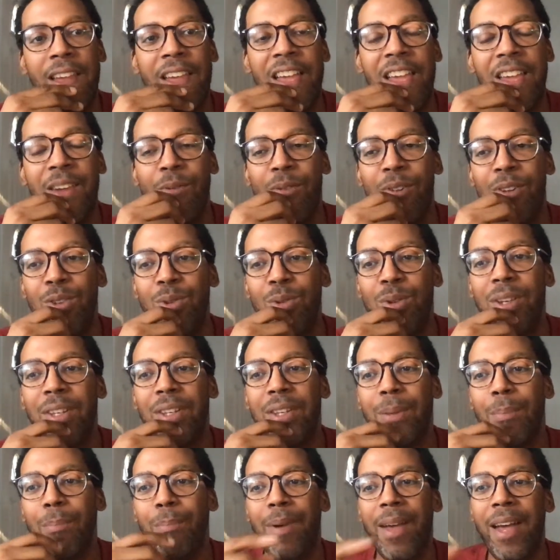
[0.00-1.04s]
And when you get
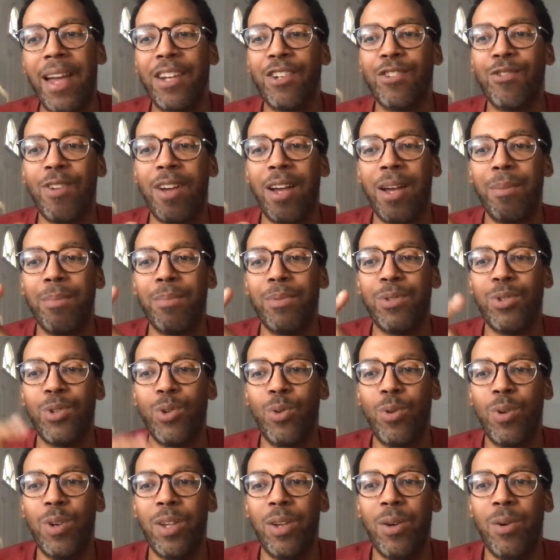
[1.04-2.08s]
the backdrop
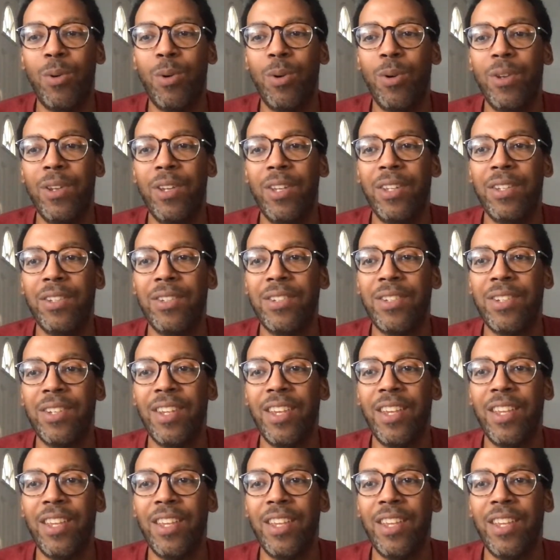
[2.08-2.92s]
story on this,